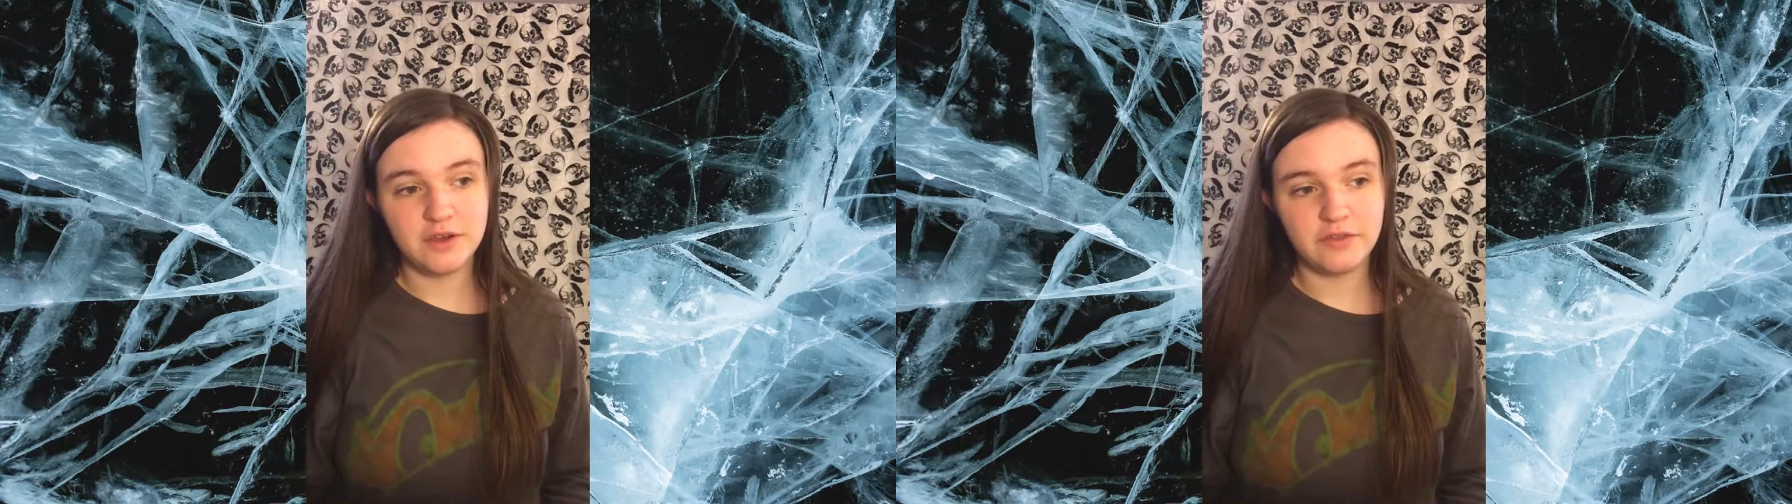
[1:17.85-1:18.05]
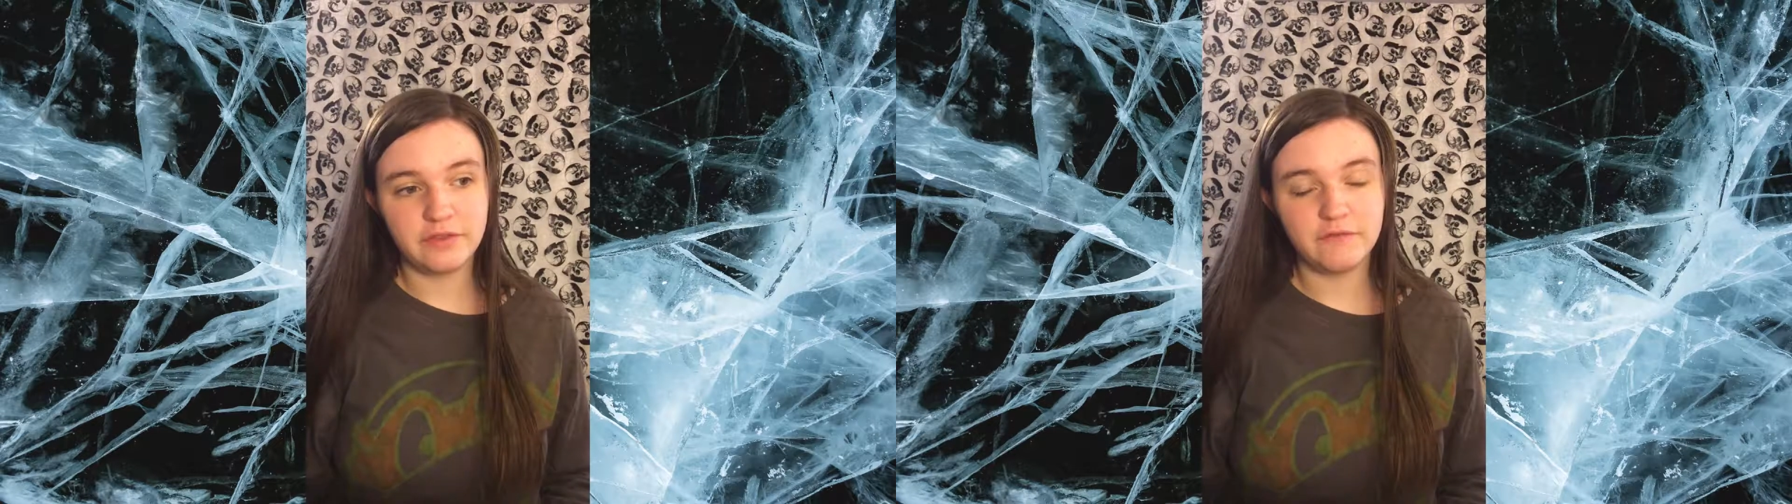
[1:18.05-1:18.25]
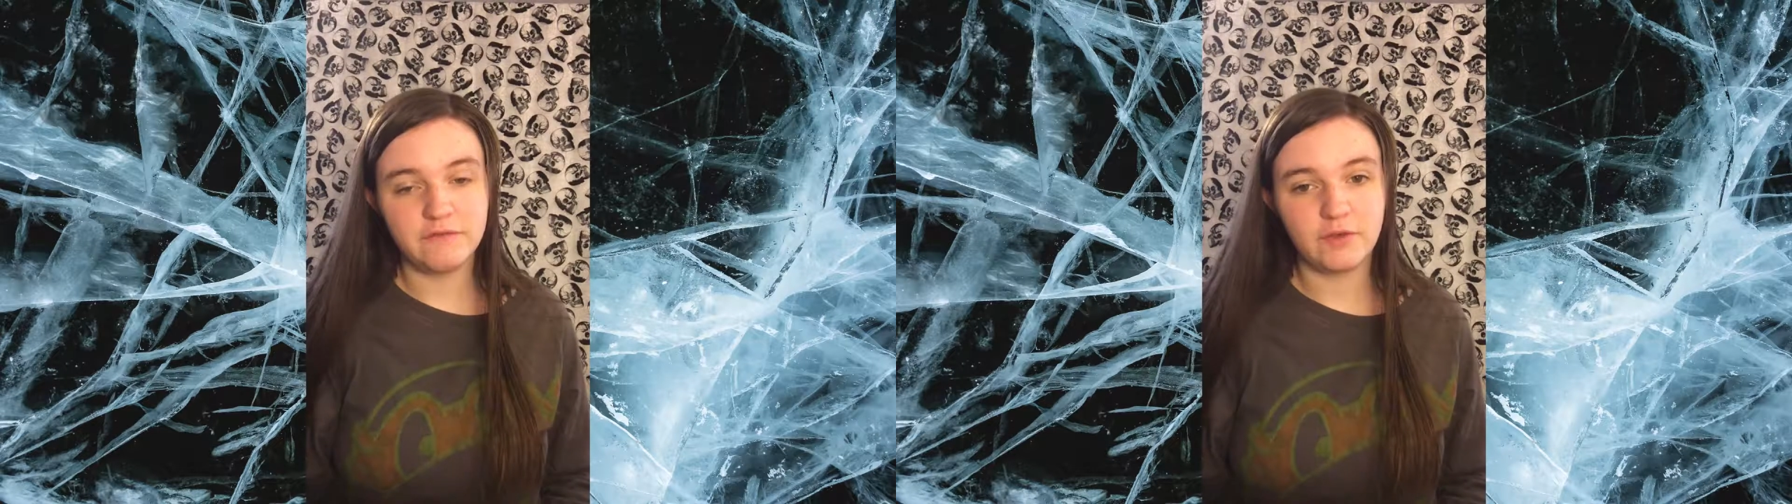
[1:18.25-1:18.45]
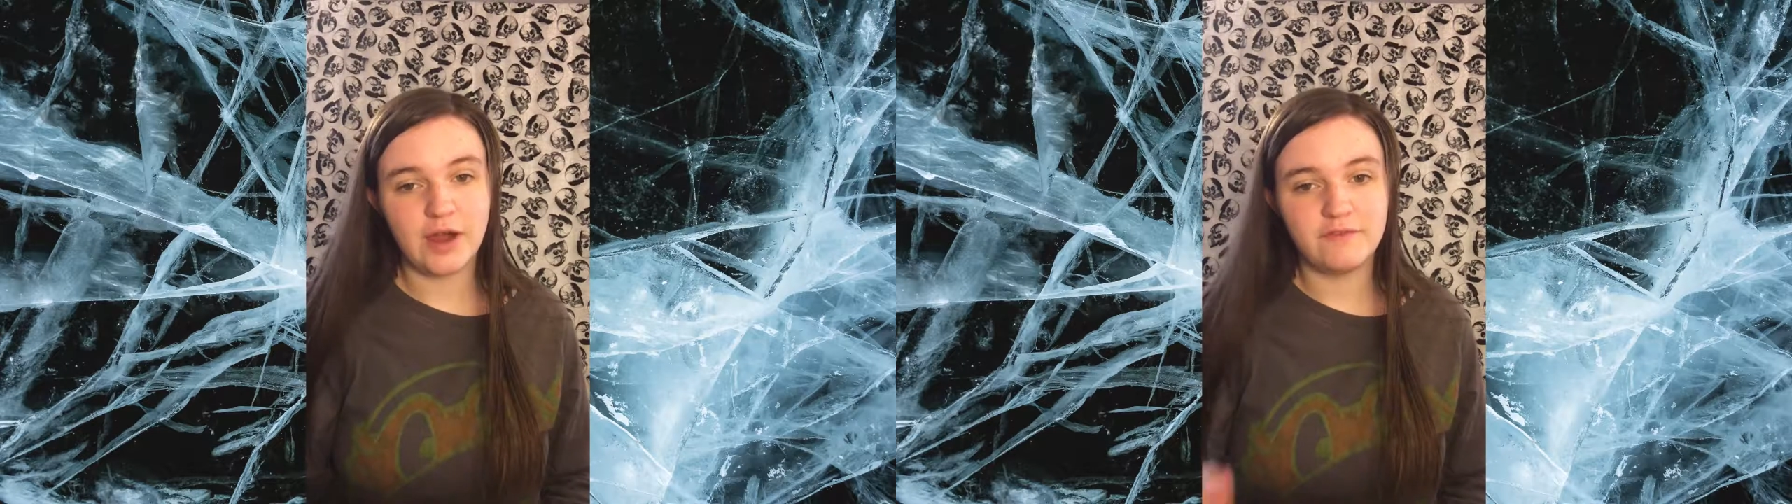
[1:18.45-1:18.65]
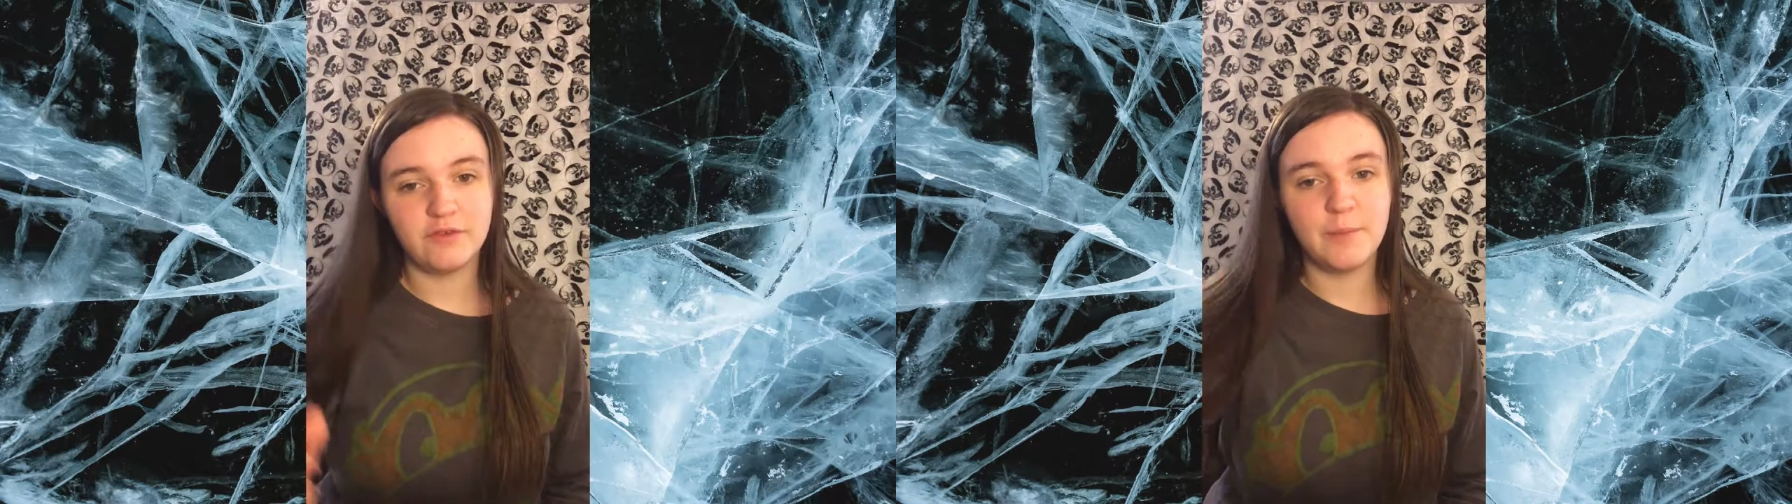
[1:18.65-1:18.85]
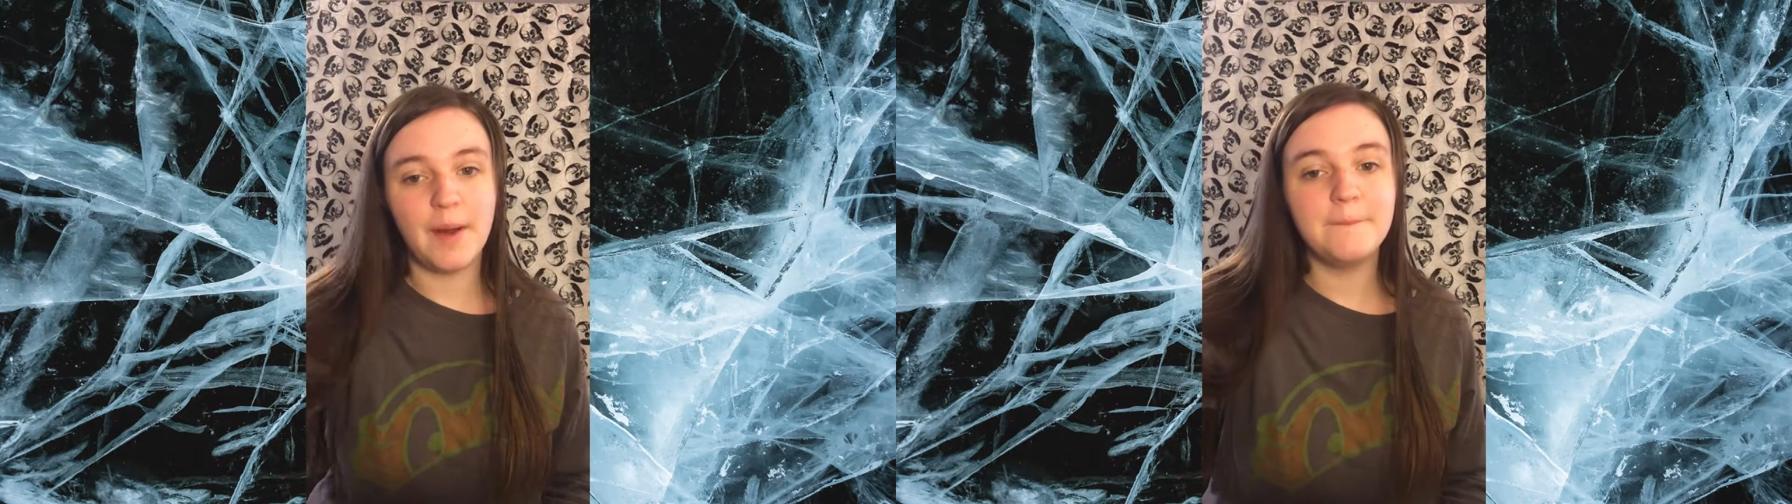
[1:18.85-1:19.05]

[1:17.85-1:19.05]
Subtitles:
your craft foam up.